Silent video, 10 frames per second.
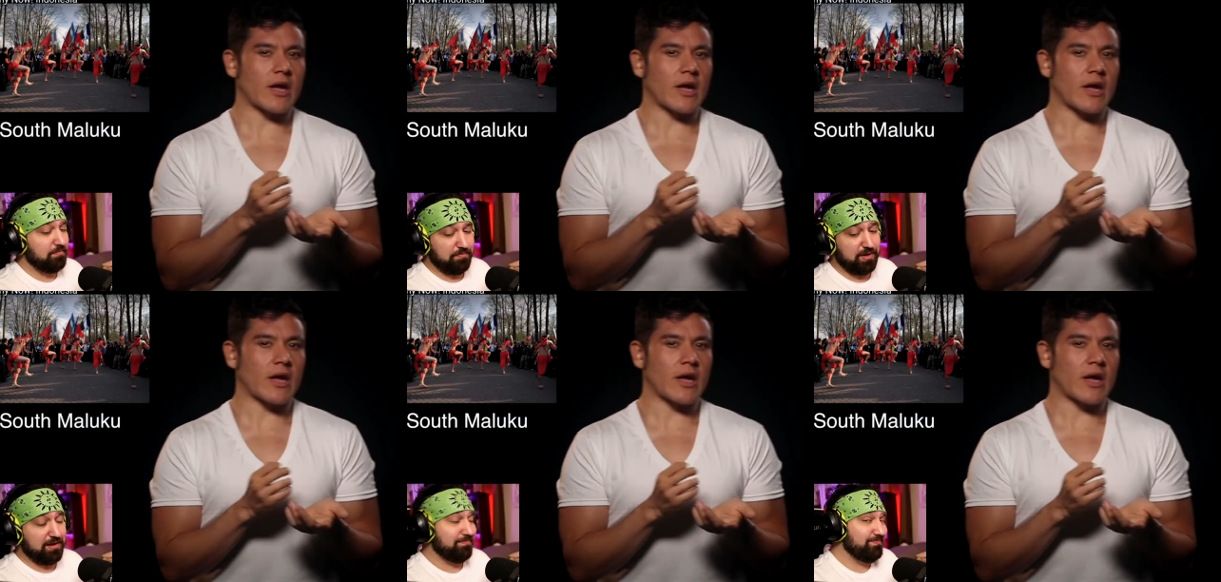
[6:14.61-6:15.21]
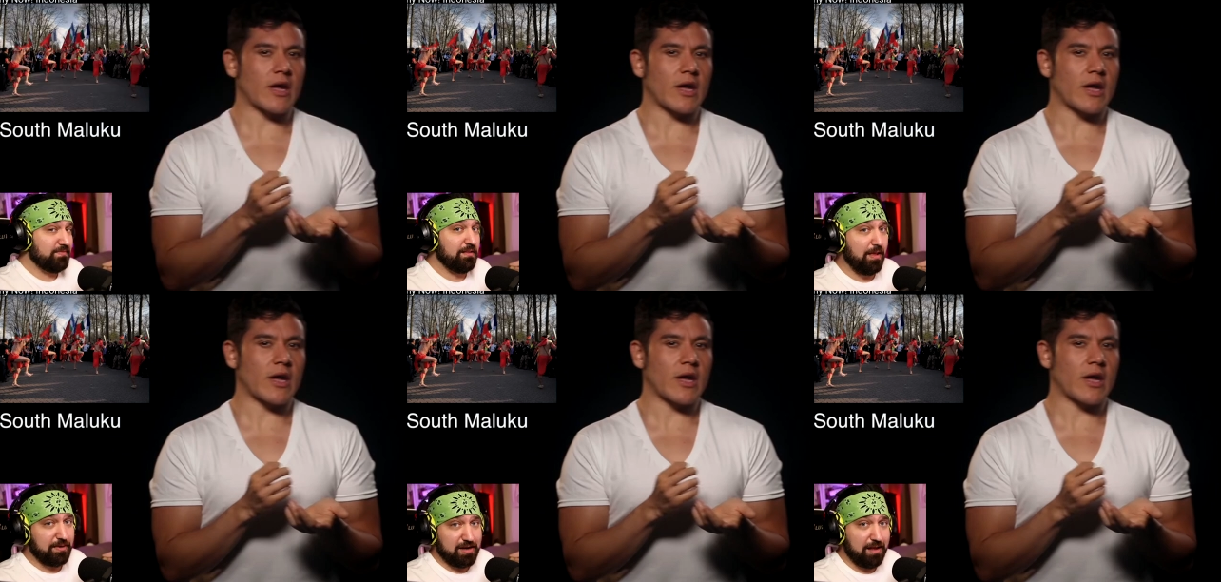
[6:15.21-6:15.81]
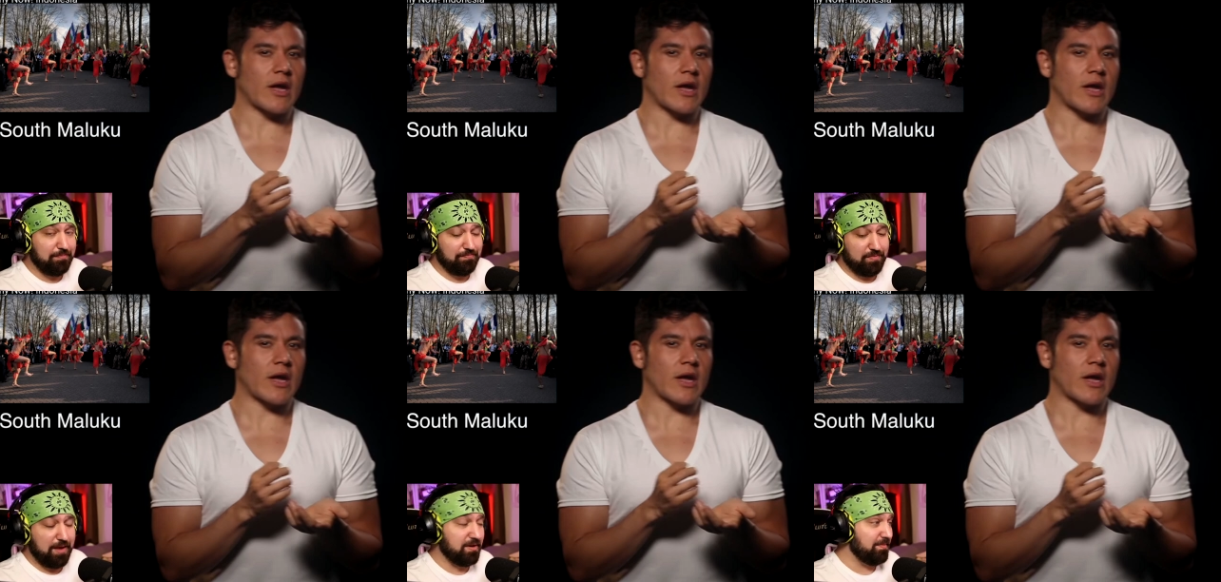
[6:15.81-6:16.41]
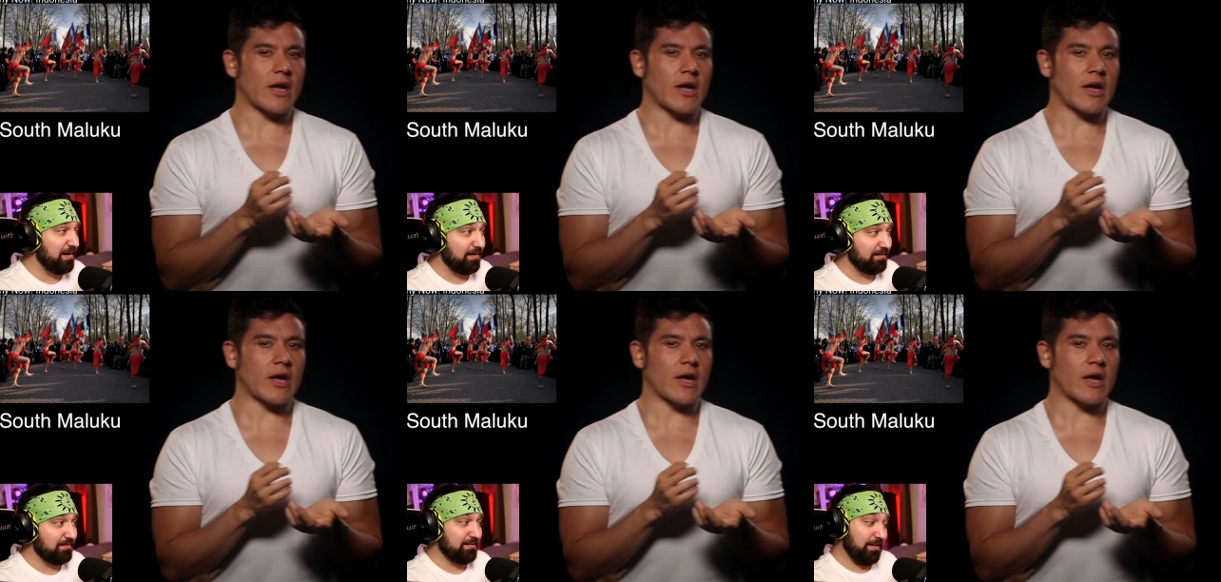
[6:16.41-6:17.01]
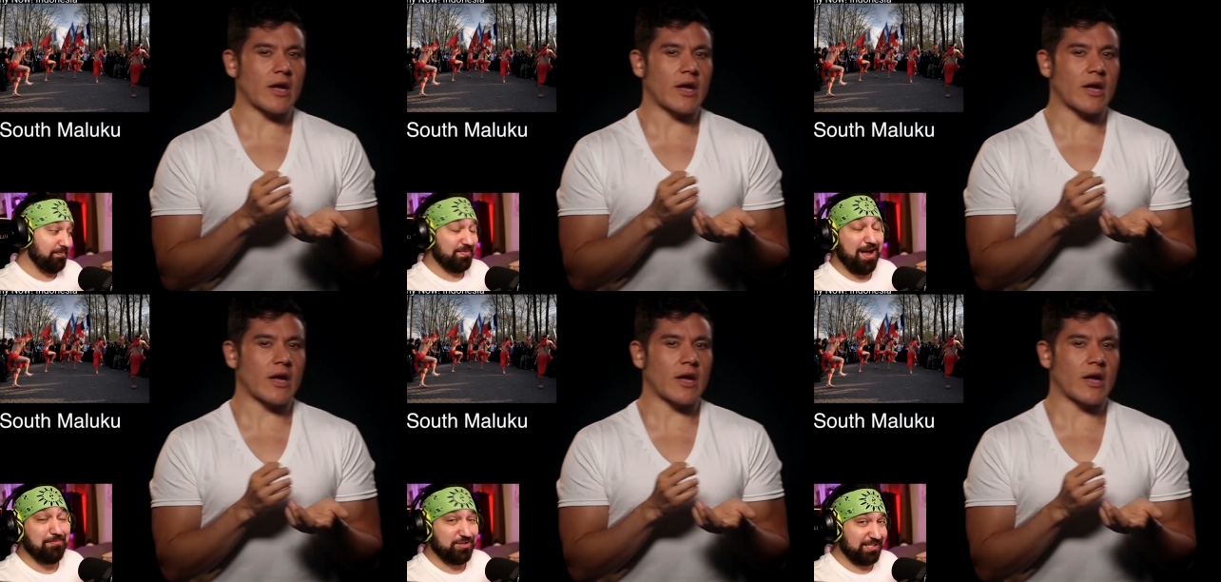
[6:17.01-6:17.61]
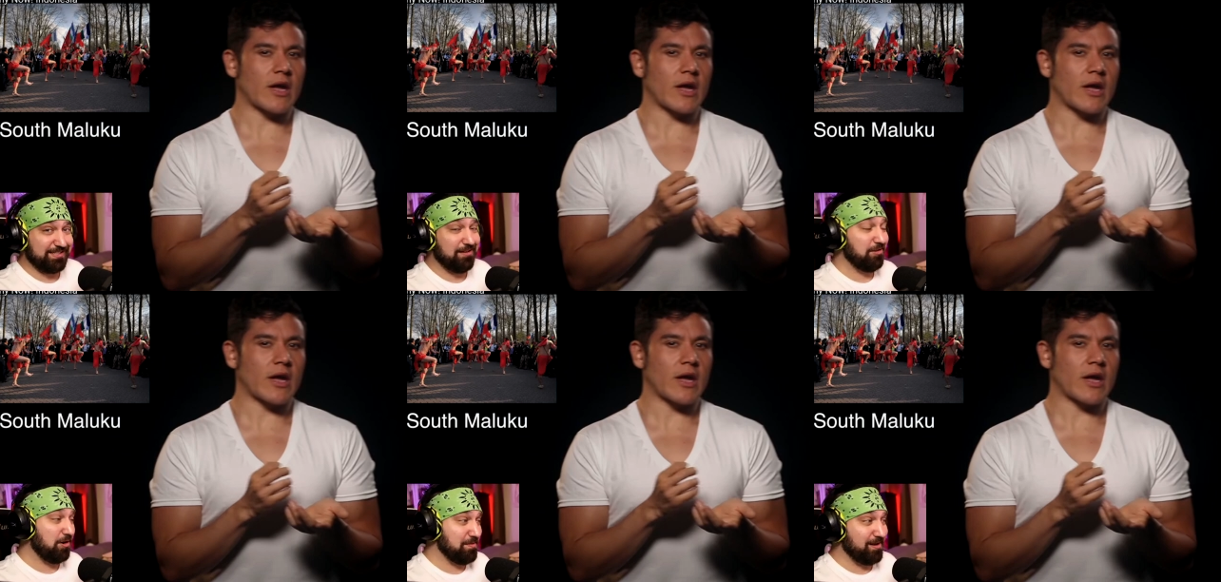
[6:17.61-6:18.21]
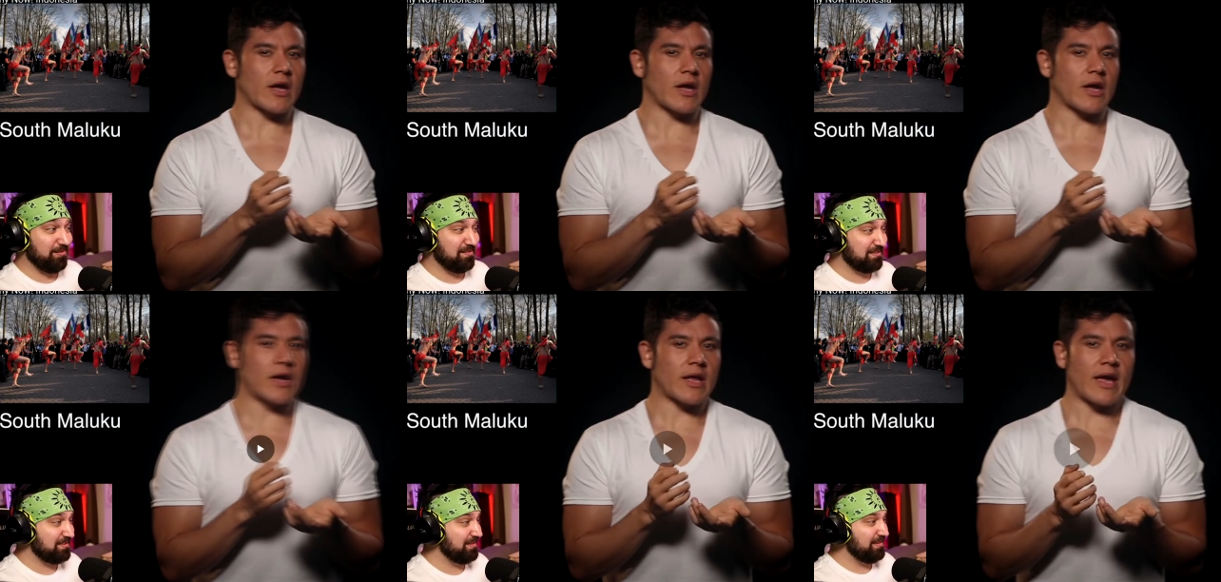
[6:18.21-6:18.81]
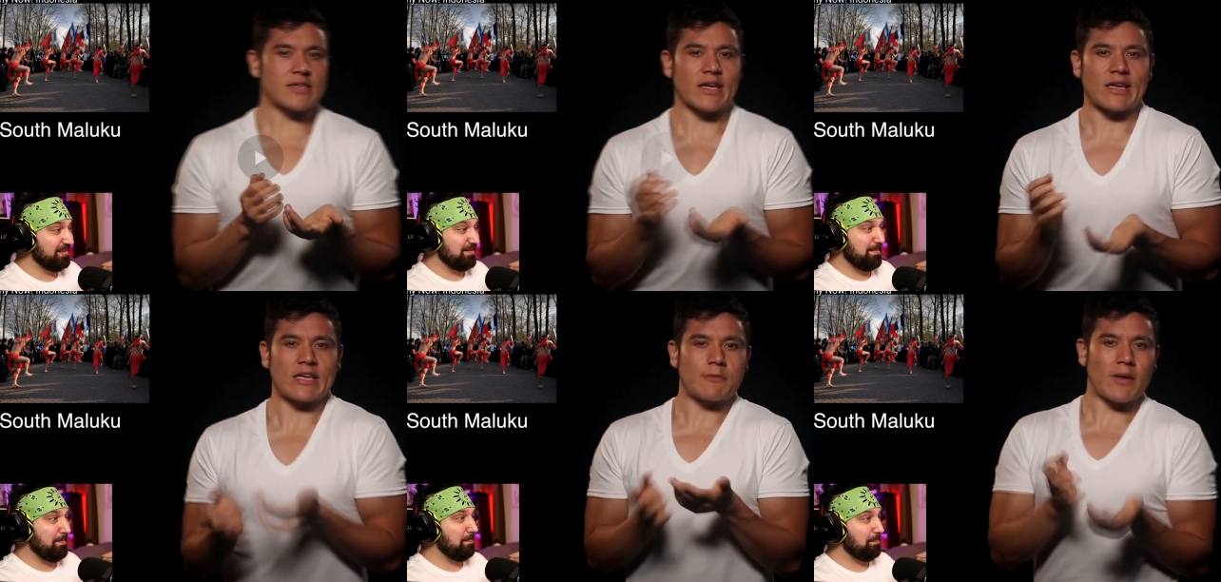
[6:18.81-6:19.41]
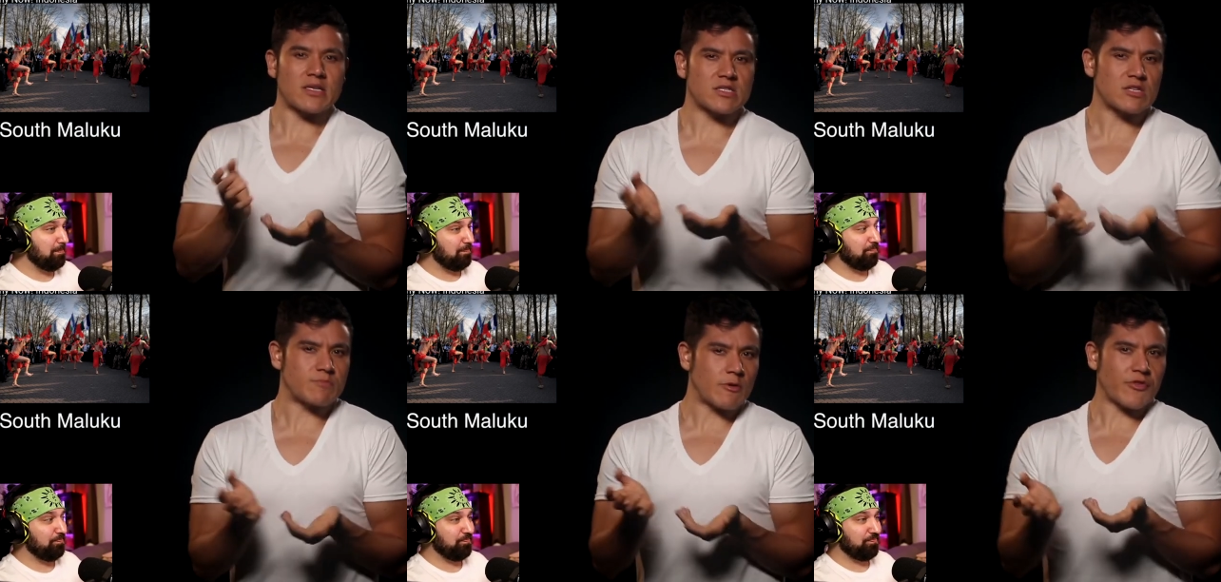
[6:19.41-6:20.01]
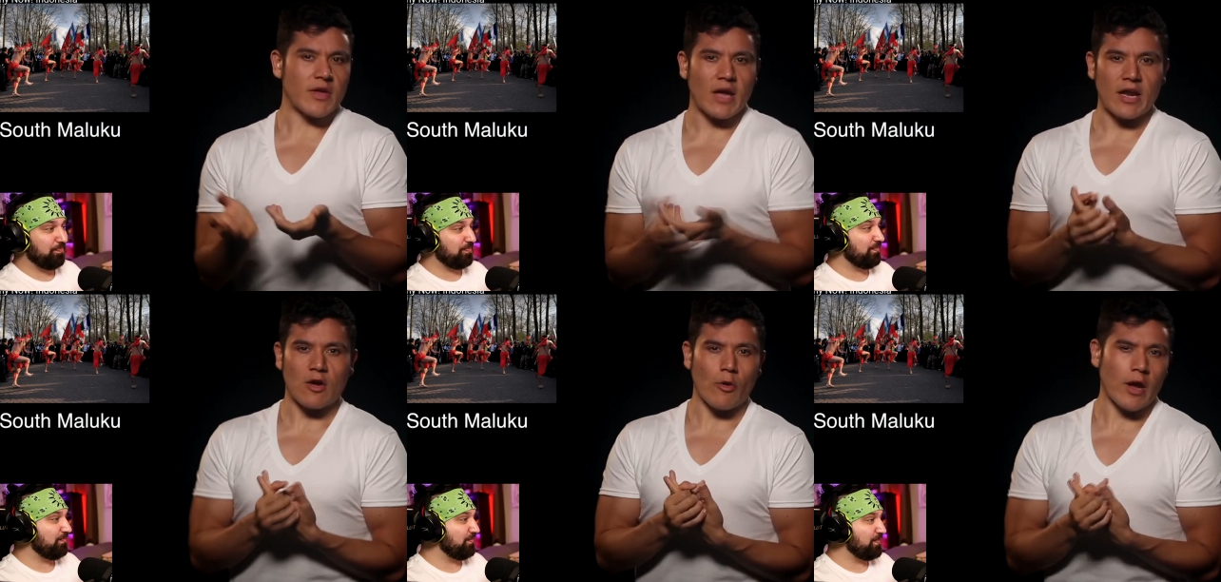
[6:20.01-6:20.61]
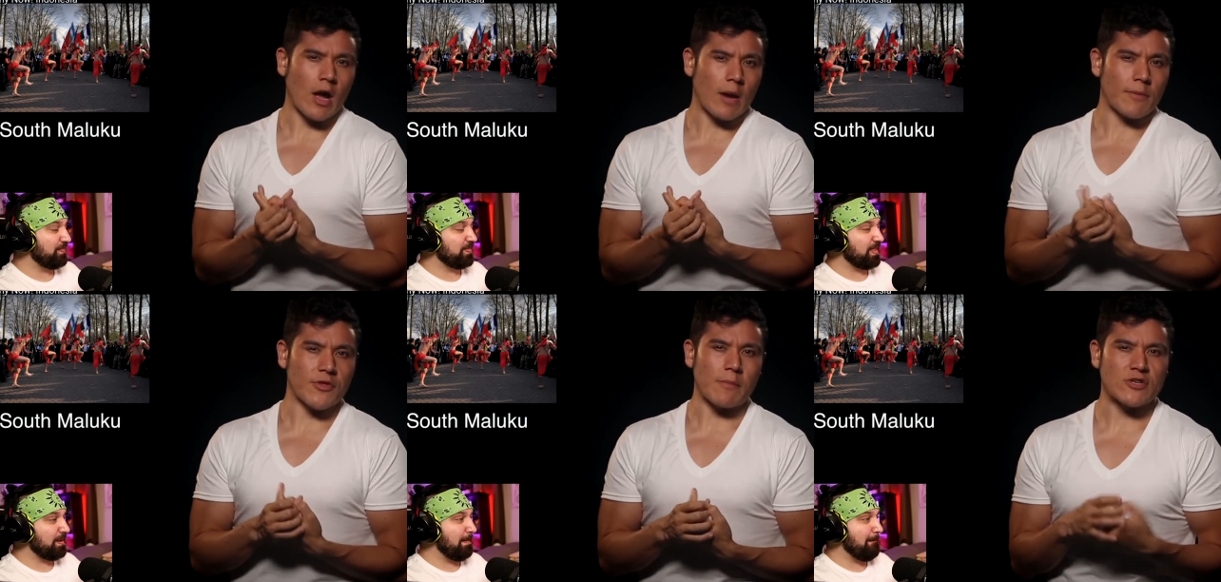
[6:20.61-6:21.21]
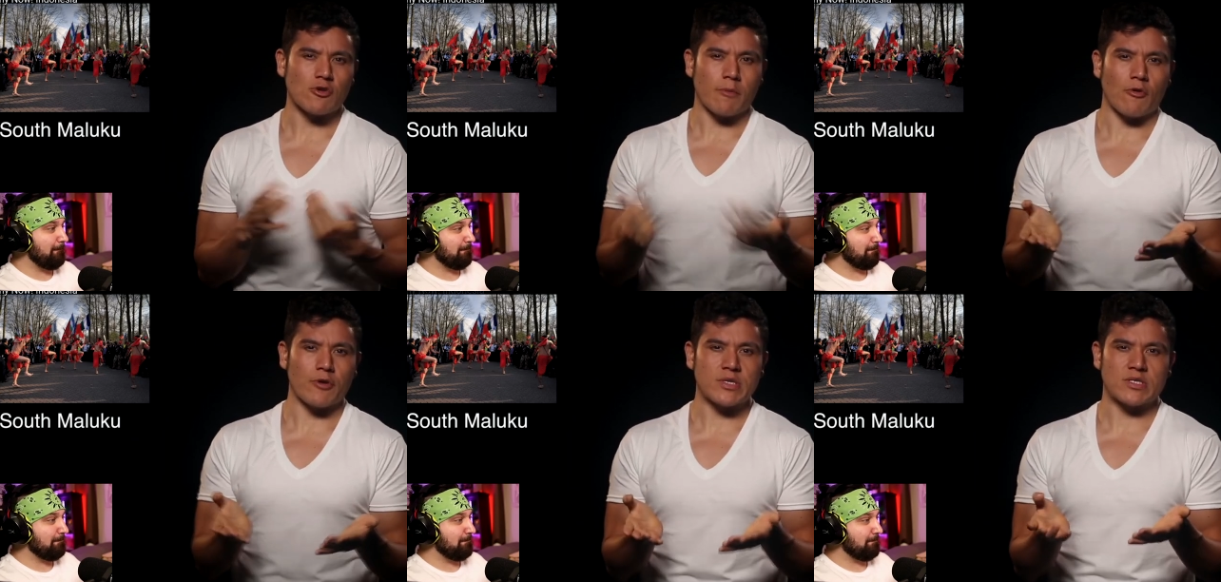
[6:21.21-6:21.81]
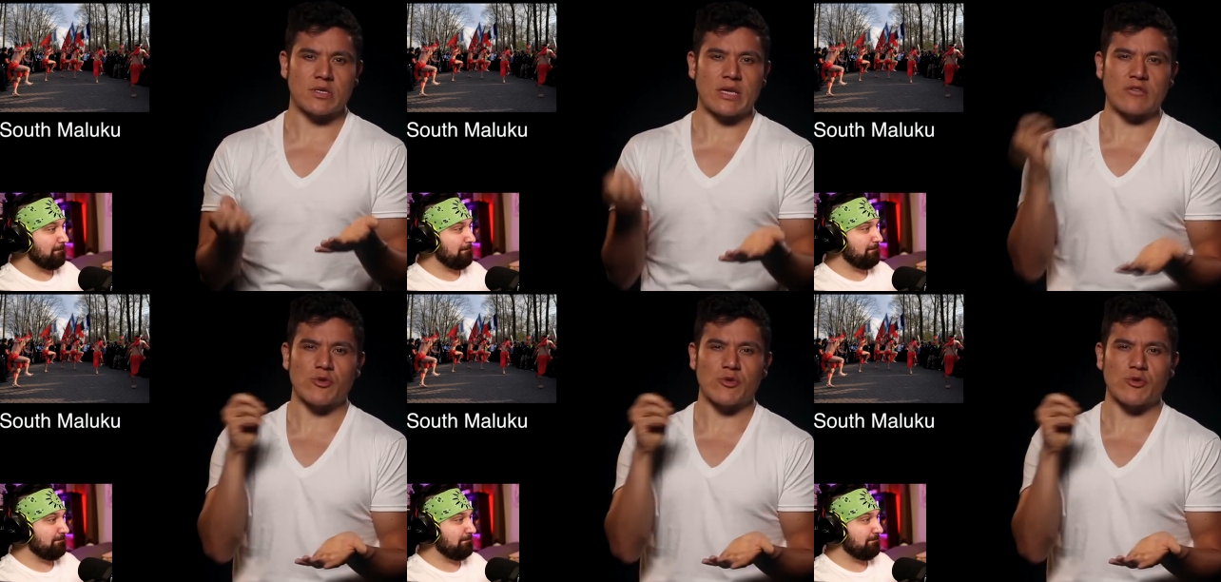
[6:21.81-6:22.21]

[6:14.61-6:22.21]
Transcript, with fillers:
Speaker 1: but I mean, I'm I'm an American, and I'm I'm just now learning about all this.
Speaker 2: Kind of has like an independence dispute thing kind of going on, but the major opponents to the